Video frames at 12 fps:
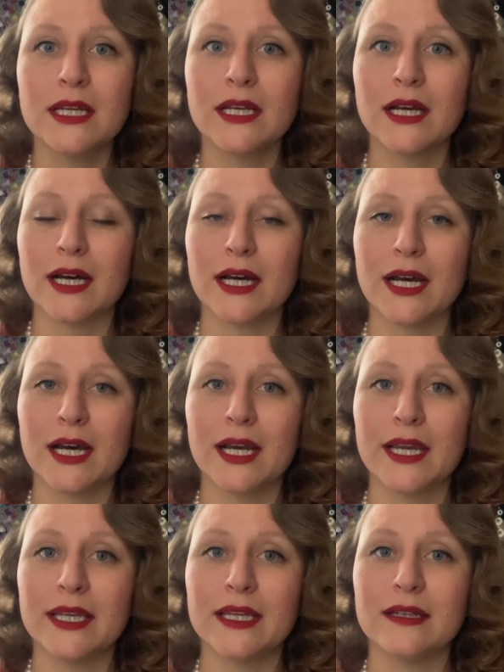
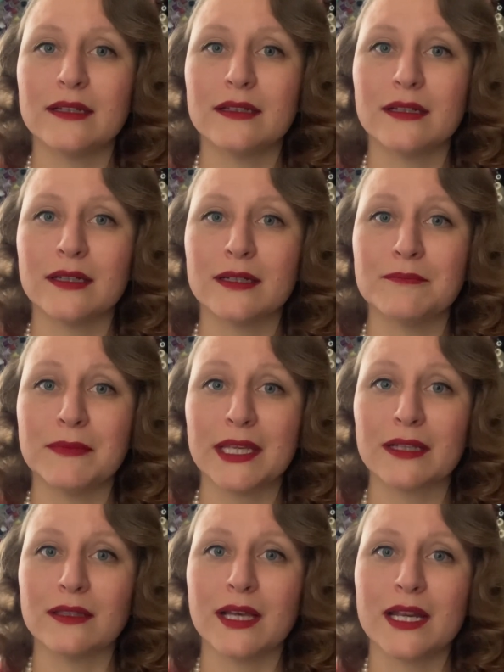I make
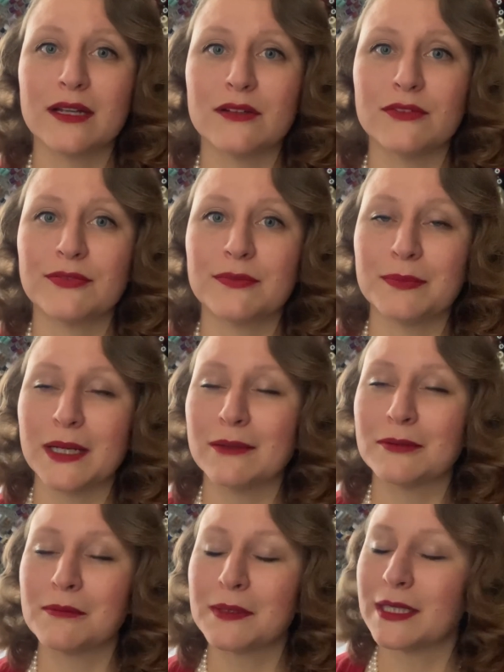a lot of
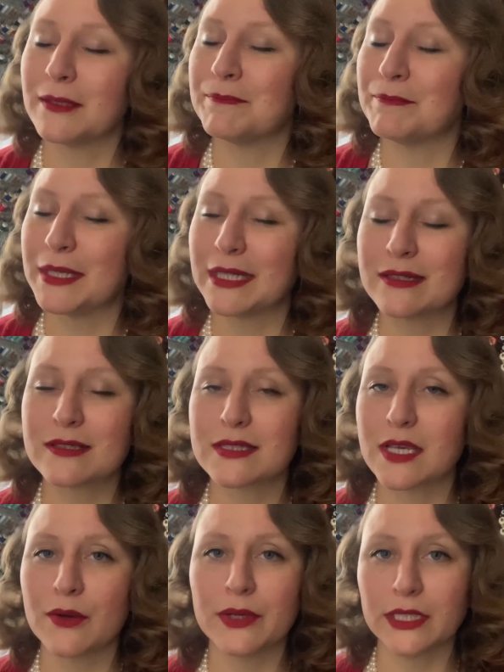probably big
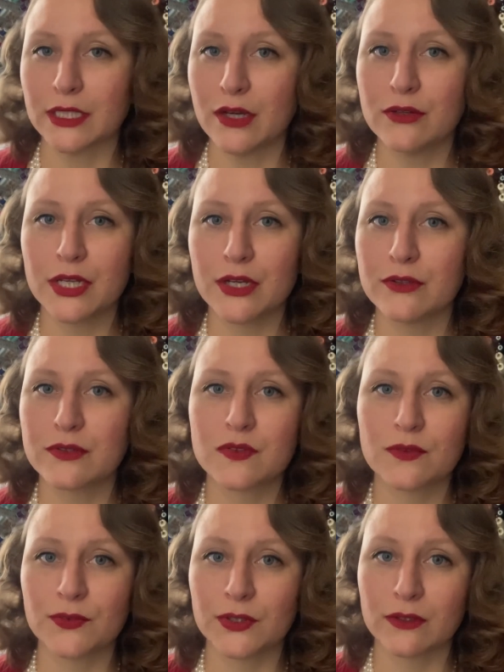sewing no-nos
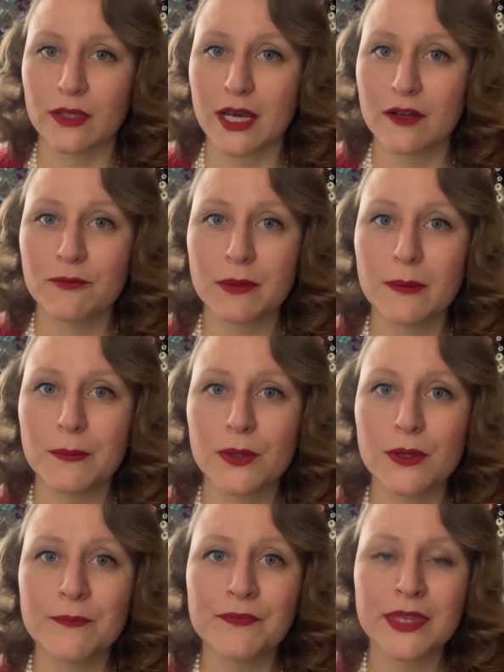for a lot of
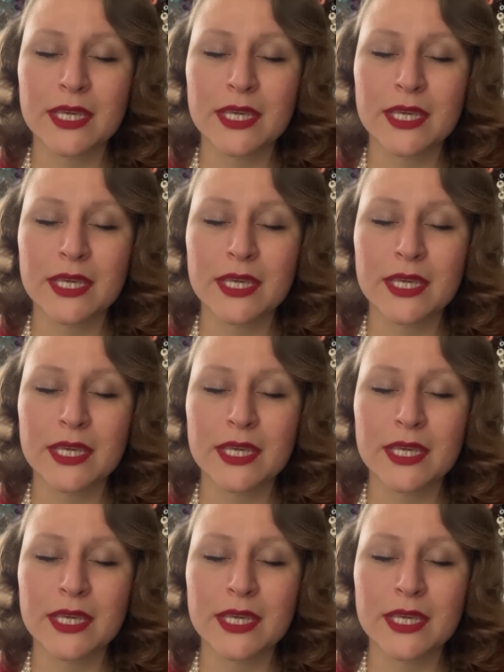people